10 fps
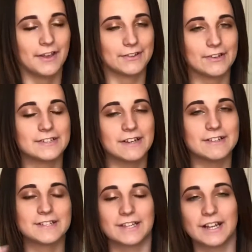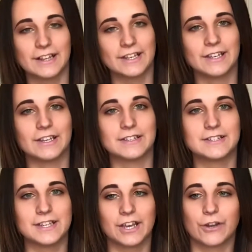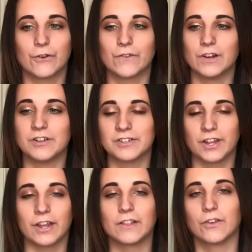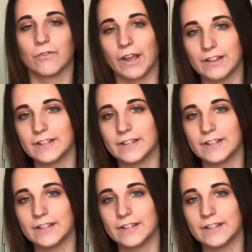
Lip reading: So I started signaling to get over into like the right